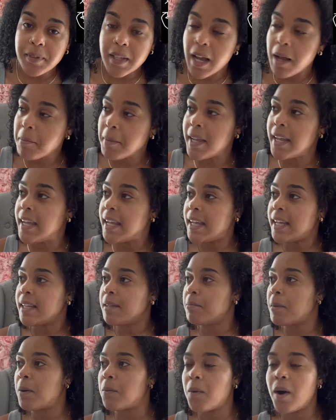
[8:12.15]
I
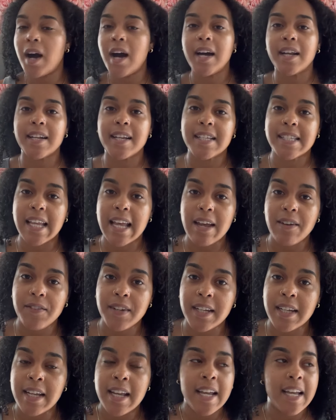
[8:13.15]
mean, my water
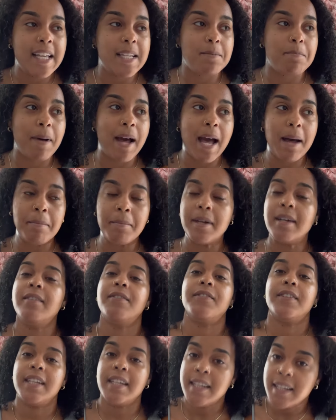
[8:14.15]
is
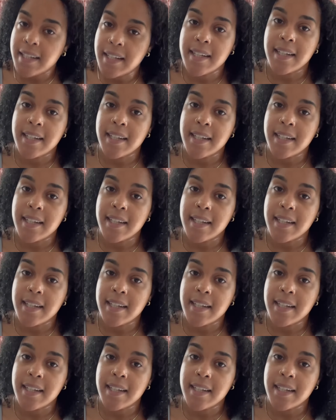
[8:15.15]
bi-monthly.